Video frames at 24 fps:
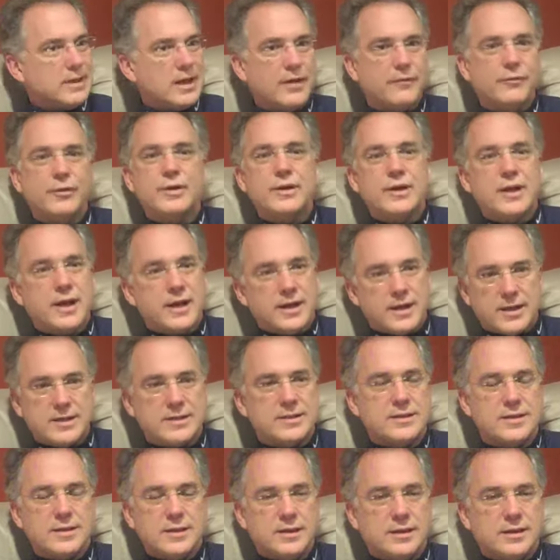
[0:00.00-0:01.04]
Every night I
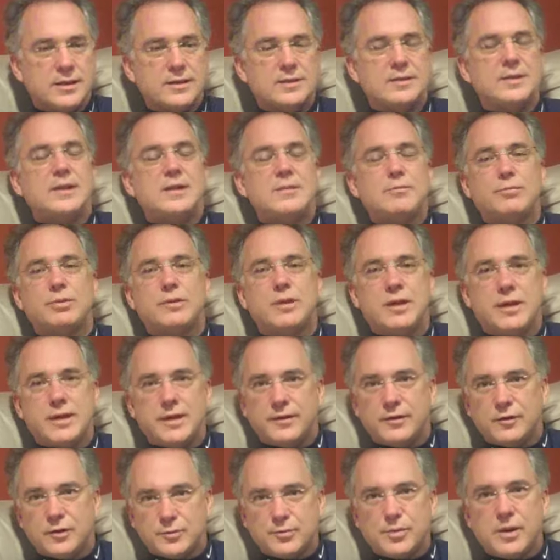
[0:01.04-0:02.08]
see a team play,
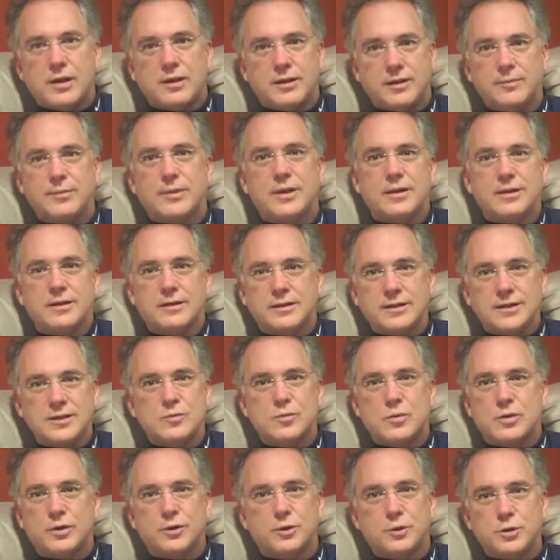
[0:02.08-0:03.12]
and there's probably been at
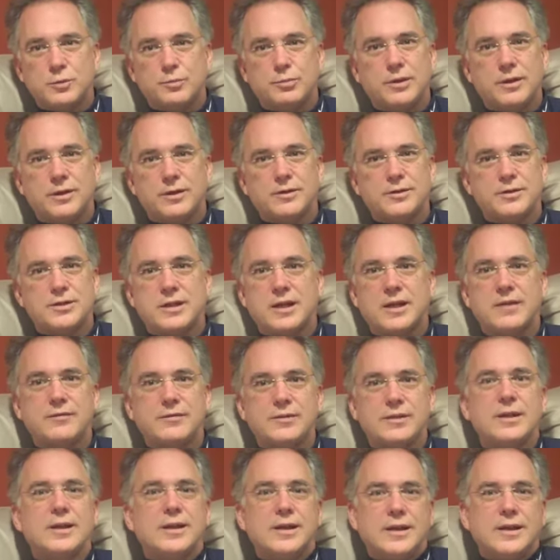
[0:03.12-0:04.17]
least one or two players that I've,
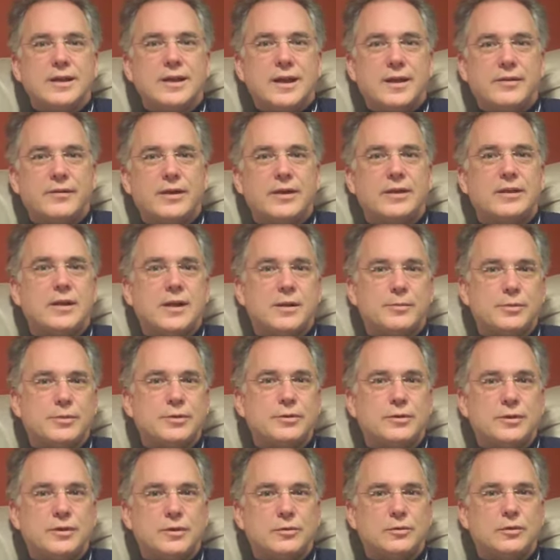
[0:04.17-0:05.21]
I've had the
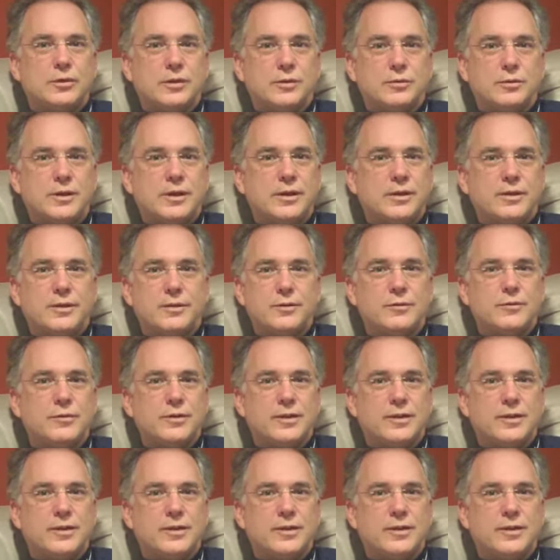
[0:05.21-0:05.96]
opportunity to work with over